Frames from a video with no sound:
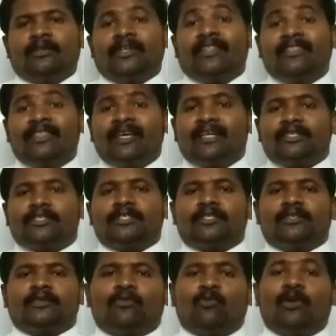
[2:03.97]
In that,
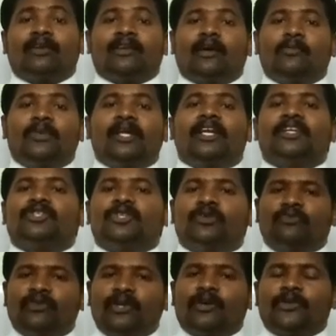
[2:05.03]
what
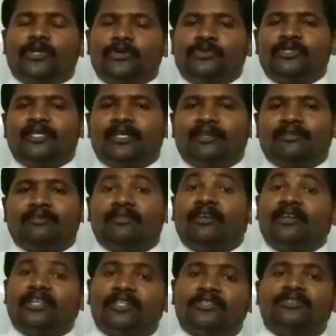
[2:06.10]
application we are using,
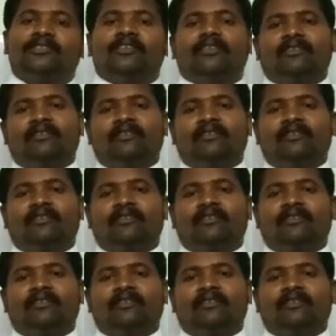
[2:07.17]
that is